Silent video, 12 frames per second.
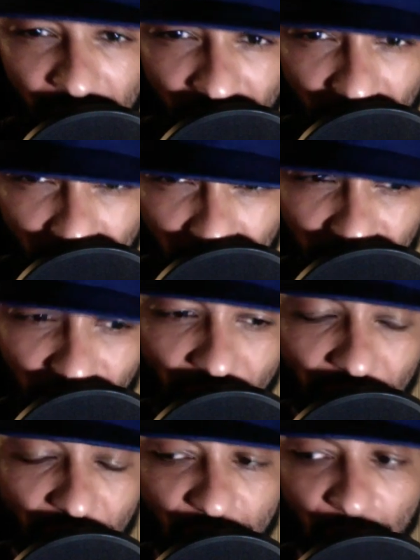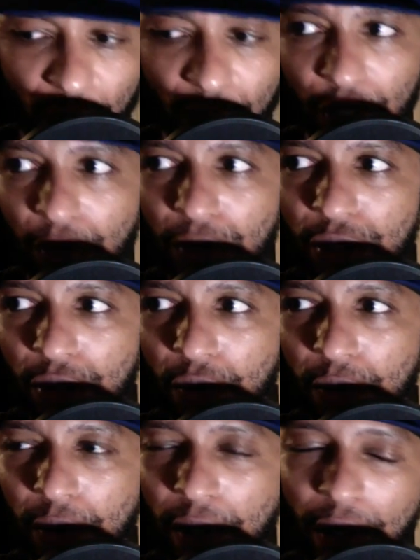You can find us on
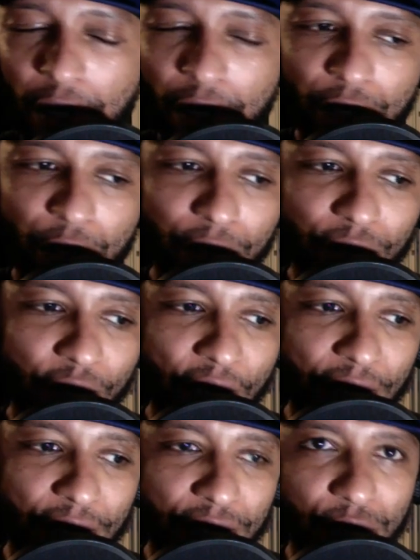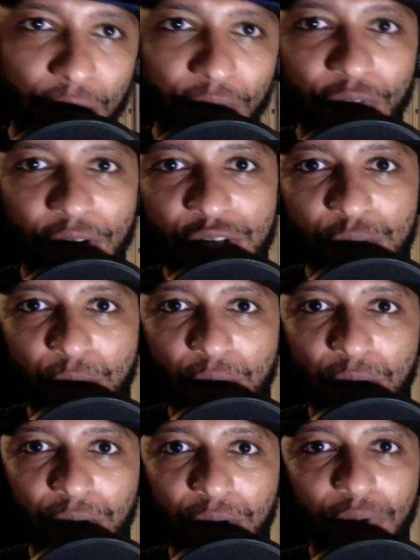YouTube. You can find us on Facebook.
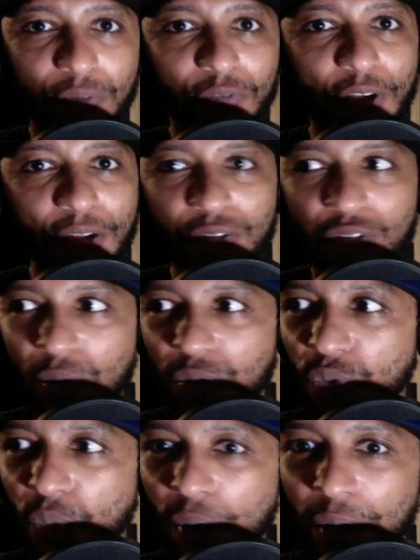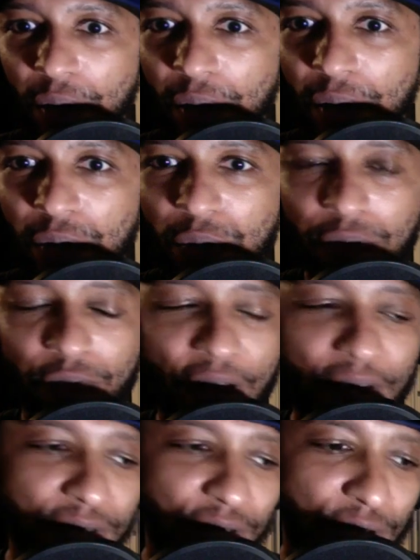You can find us on Twitter. You can find
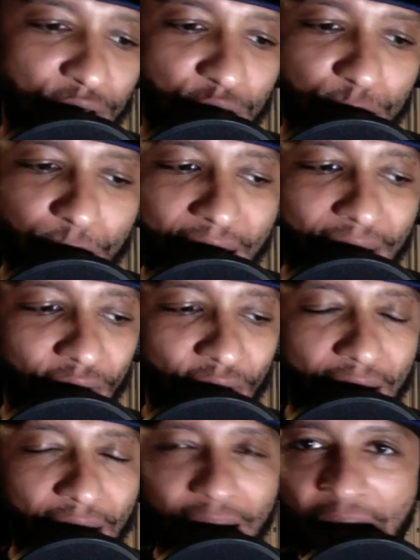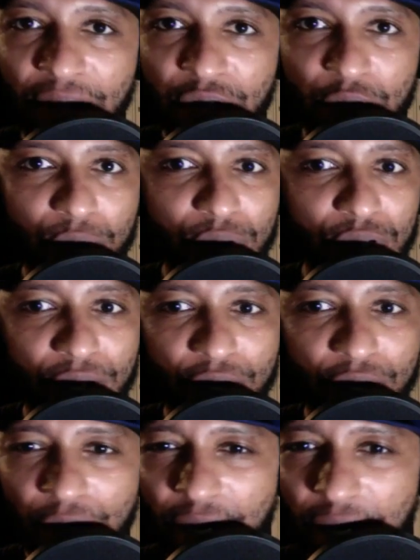us on Spotify, iTunes,
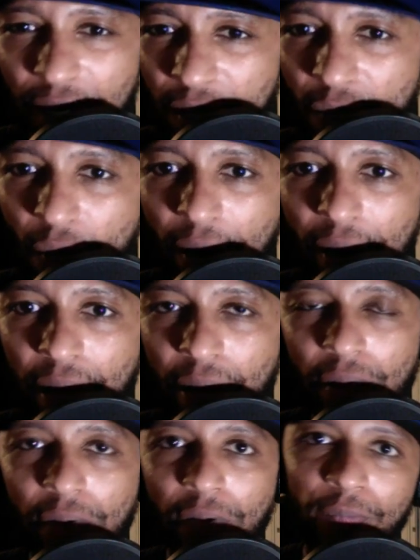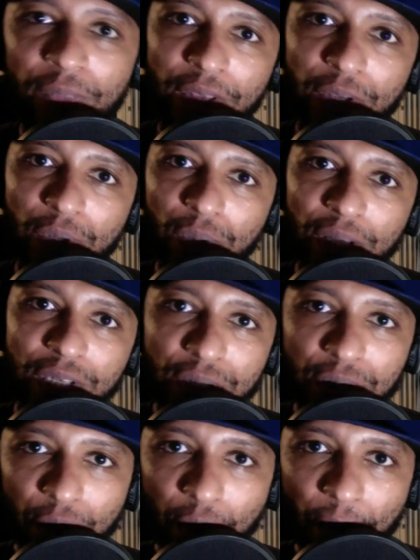Stitcher, anywhere that you listen to
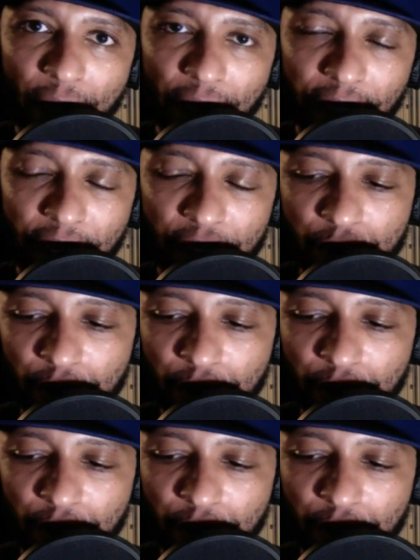your podcast, you can